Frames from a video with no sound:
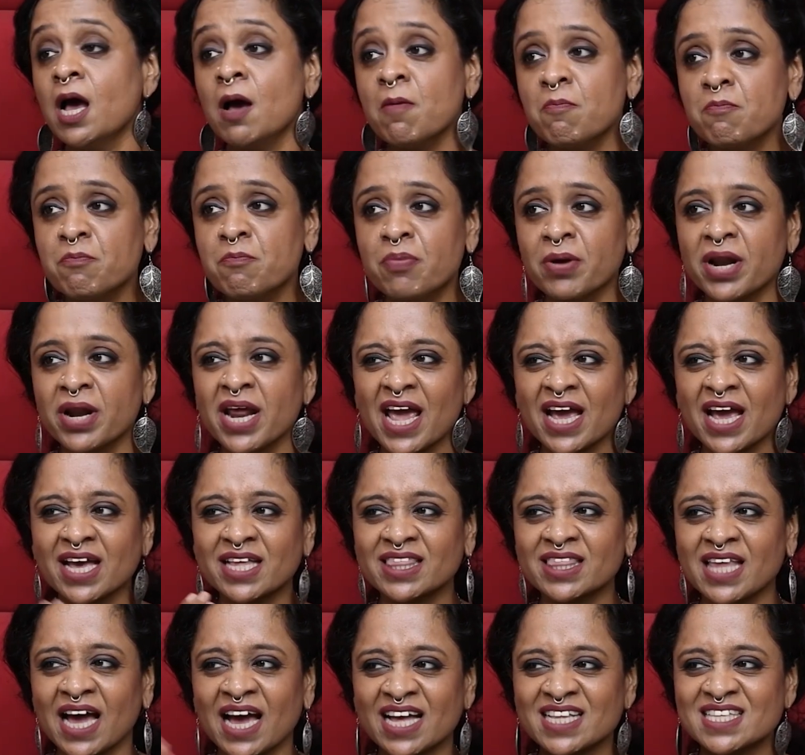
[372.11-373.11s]
Break
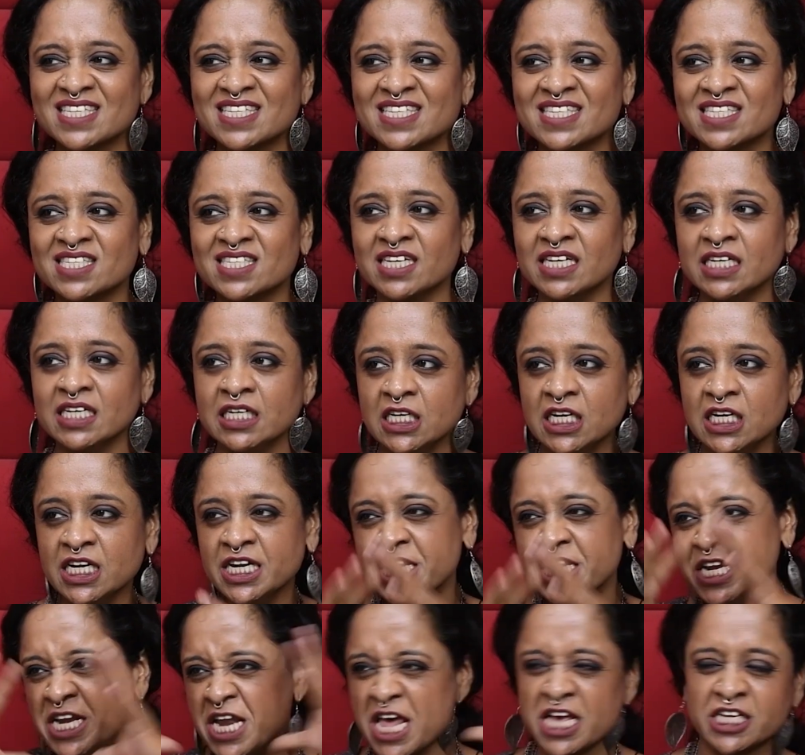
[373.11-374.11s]
that
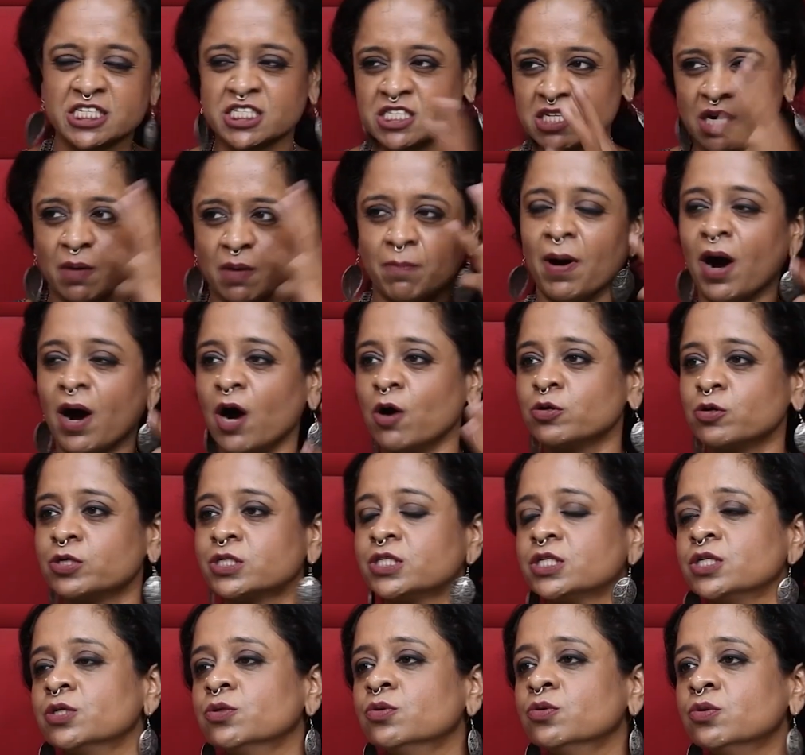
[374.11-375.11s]
singleness about
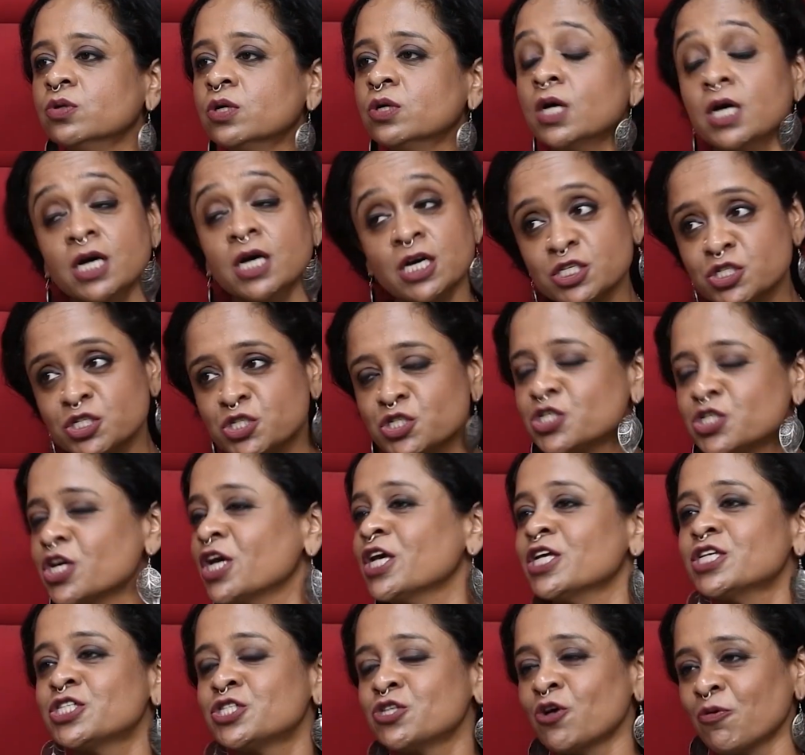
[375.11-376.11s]
you,
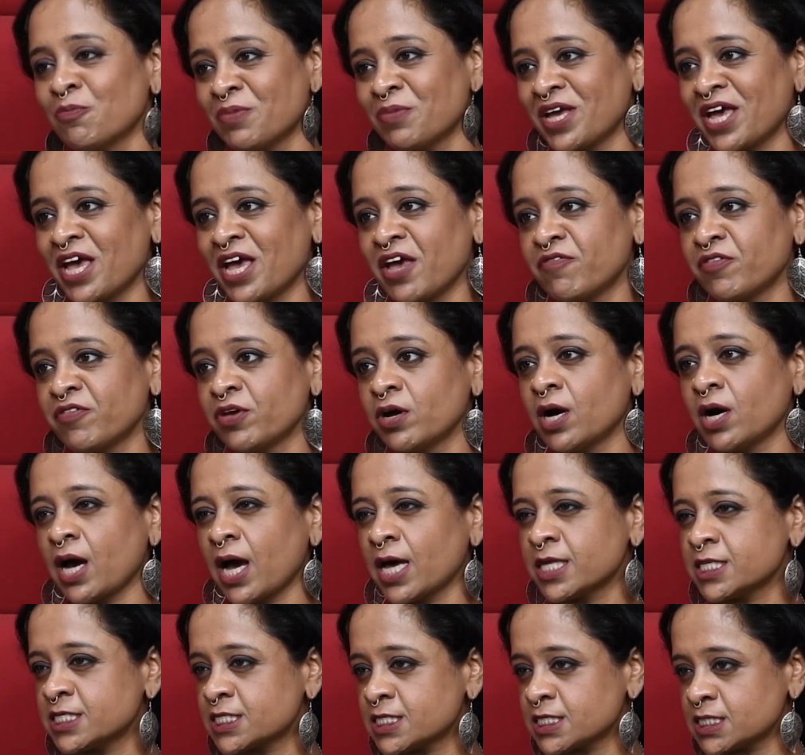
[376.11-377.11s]
change your behavior
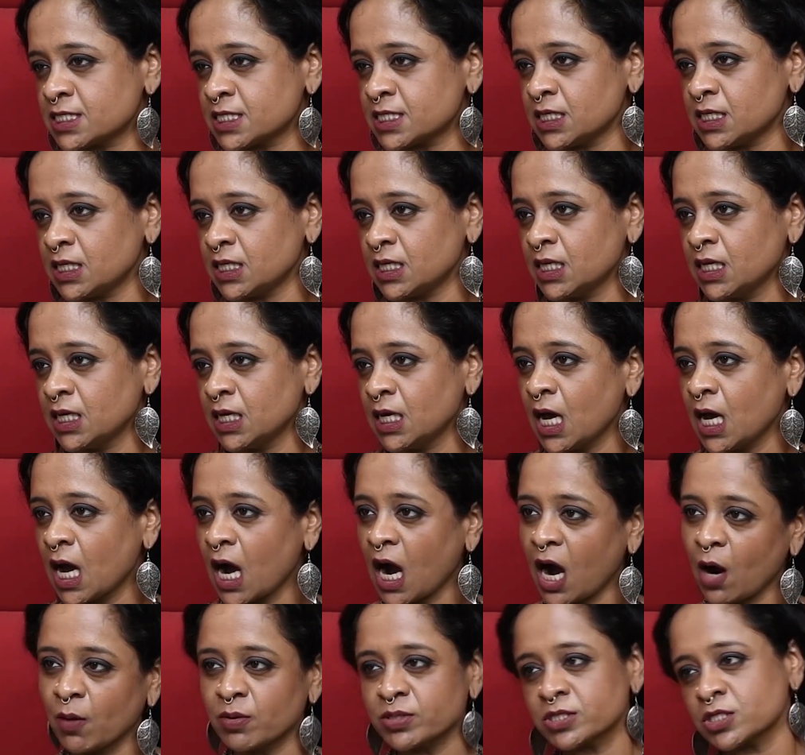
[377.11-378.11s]
and see
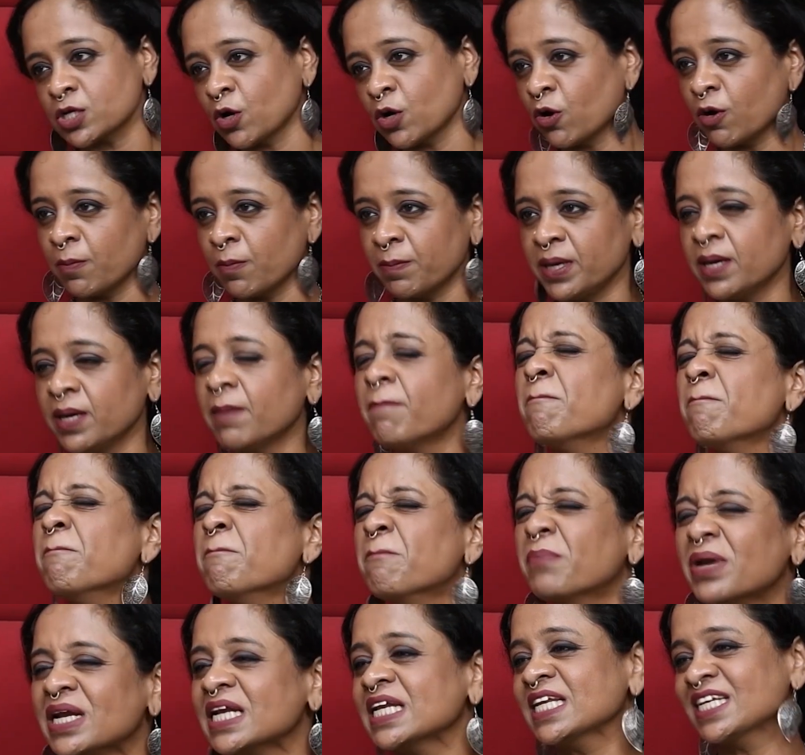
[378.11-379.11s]
how it's going to be
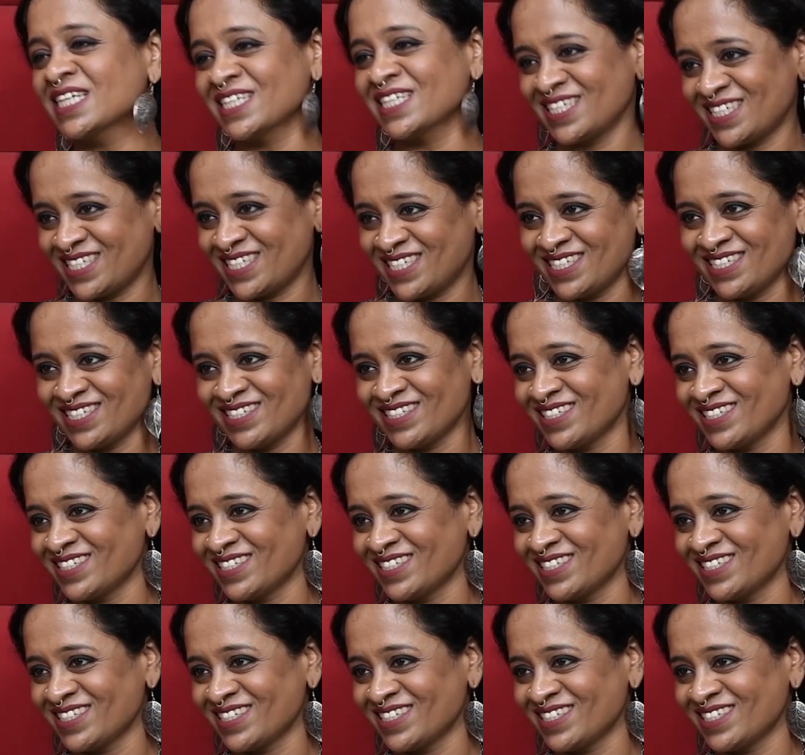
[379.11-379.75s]
brilliant.